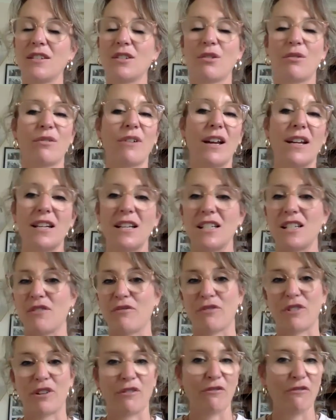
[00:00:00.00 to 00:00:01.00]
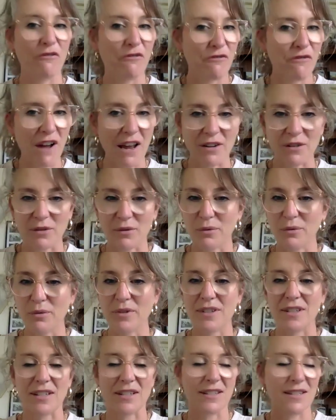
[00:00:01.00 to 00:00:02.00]
creating different
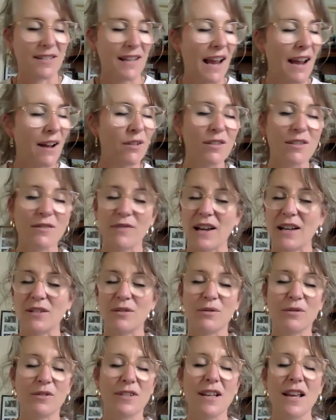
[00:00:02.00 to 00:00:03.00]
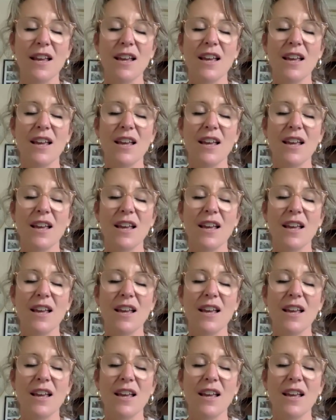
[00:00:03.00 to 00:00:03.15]
funnels and sales funnels.